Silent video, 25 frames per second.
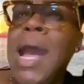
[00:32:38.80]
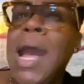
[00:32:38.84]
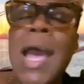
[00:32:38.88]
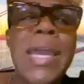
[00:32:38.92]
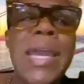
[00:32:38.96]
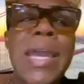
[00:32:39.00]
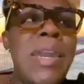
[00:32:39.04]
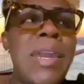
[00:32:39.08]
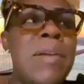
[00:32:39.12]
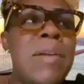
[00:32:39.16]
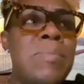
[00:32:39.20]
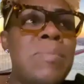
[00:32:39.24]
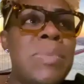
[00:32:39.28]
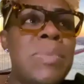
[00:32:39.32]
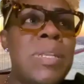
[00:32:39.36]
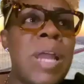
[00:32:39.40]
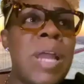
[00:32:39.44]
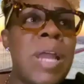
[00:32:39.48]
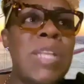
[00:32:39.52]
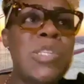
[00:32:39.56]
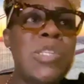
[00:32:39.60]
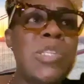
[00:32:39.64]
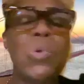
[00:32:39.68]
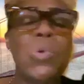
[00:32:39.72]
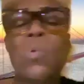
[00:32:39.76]
I am
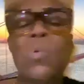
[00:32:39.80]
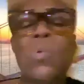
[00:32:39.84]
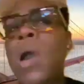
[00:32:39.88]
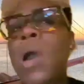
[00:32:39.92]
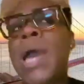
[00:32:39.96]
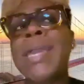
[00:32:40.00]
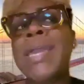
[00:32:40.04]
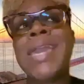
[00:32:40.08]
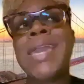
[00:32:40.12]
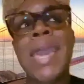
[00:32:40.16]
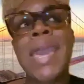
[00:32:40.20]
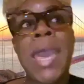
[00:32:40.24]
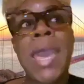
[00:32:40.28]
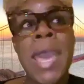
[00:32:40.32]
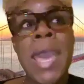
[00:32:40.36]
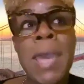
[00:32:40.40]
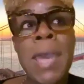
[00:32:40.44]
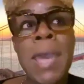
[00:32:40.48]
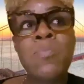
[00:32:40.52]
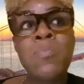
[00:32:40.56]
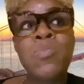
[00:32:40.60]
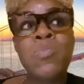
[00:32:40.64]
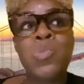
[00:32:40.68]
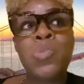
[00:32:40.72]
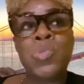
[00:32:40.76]
not who I
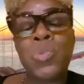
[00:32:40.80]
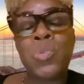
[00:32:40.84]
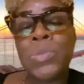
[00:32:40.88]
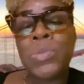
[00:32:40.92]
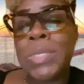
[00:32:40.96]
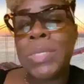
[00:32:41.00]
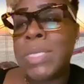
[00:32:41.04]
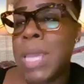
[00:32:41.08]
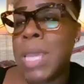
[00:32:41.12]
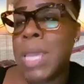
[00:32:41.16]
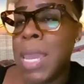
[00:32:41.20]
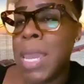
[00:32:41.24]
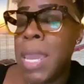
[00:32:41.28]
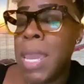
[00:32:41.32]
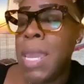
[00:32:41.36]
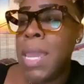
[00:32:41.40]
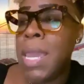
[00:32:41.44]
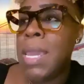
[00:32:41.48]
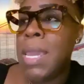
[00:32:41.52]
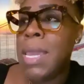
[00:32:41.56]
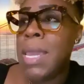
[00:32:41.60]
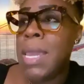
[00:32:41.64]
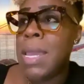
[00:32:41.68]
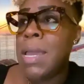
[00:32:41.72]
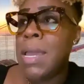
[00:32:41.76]
am
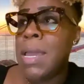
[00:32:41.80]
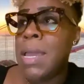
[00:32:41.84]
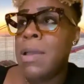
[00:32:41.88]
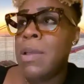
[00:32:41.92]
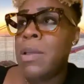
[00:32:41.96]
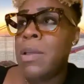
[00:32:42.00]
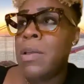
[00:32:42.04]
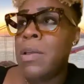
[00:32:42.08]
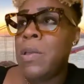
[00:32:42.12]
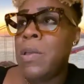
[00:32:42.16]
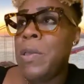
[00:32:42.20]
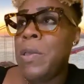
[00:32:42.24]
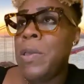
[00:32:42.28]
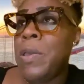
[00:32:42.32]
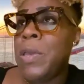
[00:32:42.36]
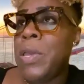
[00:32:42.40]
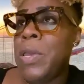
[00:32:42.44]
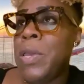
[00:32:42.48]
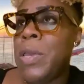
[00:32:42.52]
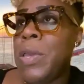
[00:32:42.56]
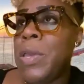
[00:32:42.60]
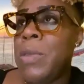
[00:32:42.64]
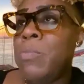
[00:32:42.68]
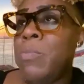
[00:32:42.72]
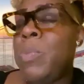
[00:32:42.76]
today
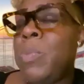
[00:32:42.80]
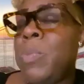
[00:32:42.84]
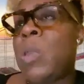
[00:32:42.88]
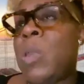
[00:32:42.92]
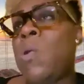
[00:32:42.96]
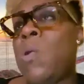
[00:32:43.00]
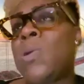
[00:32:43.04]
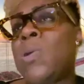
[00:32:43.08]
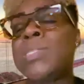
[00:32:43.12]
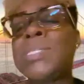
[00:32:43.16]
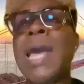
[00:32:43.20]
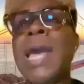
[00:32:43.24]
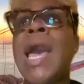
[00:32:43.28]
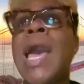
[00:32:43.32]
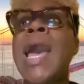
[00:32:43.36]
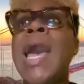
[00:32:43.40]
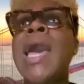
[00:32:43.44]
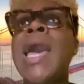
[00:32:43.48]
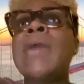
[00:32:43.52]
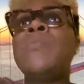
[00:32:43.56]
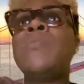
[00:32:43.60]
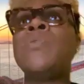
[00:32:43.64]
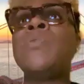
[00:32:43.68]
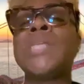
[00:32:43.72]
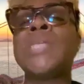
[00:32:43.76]
because
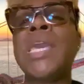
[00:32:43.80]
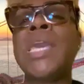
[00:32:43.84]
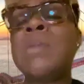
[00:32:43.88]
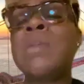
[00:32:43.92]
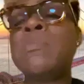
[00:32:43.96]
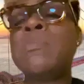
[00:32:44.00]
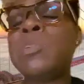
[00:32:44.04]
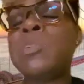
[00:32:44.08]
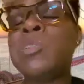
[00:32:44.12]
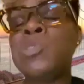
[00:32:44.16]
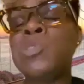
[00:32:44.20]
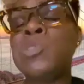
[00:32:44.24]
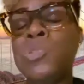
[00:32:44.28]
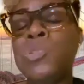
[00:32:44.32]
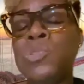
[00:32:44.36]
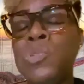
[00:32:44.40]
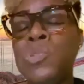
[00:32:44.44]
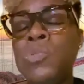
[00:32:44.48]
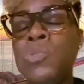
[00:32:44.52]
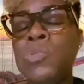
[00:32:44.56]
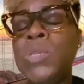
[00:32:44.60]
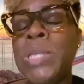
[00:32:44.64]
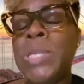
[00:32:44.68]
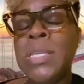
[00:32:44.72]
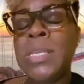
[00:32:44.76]
I was able to
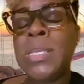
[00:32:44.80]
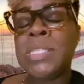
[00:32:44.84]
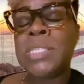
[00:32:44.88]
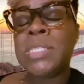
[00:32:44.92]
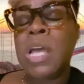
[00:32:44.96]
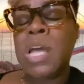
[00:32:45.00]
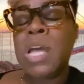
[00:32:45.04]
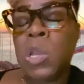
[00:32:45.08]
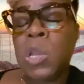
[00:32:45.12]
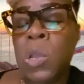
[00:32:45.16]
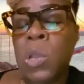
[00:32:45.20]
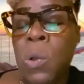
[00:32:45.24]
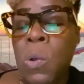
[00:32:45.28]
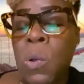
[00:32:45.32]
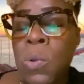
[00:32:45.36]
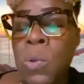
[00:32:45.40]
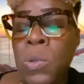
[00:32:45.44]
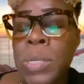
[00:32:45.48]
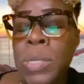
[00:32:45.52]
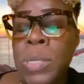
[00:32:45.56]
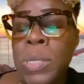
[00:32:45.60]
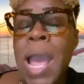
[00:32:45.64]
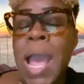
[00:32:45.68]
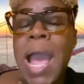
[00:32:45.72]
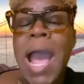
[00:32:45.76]
do this
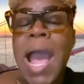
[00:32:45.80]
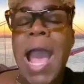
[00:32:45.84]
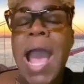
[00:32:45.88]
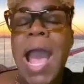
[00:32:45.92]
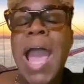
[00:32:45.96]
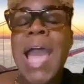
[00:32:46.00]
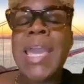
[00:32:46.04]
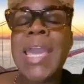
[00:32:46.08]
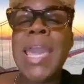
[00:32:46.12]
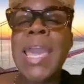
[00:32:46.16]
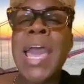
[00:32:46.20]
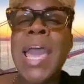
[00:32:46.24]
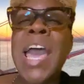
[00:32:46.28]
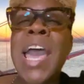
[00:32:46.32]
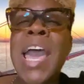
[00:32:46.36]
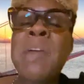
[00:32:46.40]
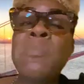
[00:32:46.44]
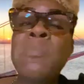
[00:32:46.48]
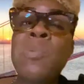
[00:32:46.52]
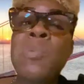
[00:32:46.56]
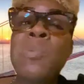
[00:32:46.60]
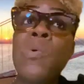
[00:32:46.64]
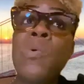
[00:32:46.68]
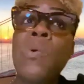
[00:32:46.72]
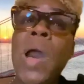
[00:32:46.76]
alone. I
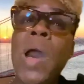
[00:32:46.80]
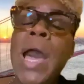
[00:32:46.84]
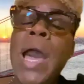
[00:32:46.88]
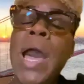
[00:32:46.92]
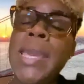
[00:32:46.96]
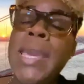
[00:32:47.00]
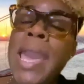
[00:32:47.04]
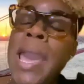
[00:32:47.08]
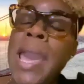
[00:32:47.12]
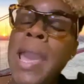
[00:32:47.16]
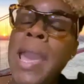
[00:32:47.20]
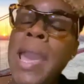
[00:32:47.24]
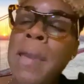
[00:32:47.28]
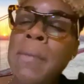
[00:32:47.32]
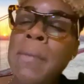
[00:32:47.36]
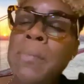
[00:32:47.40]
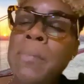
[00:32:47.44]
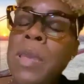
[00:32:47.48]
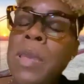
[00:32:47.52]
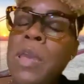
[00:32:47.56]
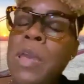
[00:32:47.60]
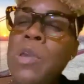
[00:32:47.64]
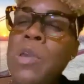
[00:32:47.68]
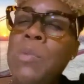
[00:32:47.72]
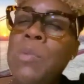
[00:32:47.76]
am who I
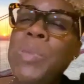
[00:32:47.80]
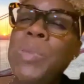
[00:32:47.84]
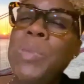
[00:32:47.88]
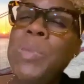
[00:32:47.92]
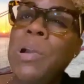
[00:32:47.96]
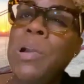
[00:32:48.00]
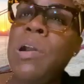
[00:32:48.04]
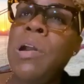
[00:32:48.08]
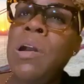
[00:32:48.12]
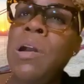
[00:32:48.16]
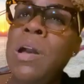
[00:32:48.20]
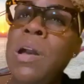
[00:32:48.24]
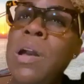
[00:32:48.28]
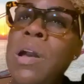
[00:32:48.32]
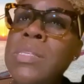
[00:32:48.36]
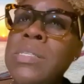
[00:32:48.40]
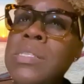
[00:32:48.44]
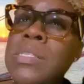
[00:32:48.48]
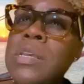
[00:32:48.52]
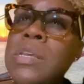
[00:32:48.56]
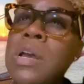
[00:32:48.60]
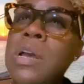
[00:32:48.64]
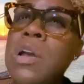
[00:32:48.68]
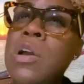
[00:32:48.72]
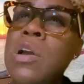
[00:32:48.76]
am
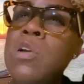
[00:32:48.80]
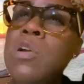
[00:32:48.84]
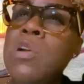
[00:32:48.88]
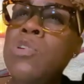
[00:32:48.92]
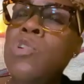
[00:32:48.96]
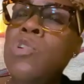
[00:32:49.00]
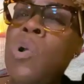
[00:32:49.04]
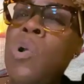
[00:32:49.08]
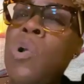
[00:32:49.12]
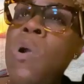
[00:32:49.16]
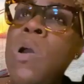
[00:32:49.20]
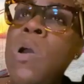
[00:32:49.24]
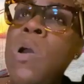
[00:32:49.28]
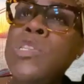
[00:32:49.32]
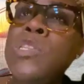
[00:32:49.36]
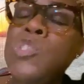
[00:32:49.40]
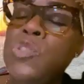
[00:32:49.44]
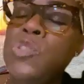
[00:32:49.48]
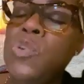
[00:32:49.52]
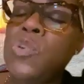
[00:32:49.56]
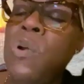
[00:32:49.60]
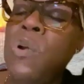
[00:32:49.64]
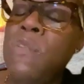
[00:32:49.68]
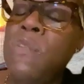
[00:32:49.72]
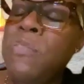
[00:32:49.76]
because God
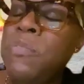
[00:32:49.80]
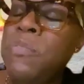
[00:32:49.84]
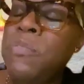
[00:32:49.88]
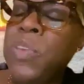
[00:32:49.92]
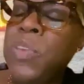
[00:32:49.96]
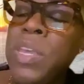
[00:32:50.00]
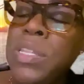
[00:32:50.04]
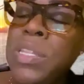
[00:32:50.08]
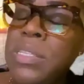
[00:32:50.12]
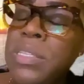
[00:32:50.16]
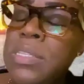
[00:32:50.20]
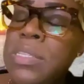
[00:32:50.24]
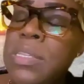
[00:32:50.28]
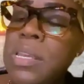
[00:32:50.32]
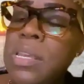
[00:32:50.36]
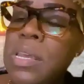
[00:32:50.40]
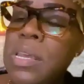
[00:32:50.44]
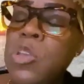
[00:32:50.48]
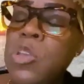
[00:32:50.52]
saw fit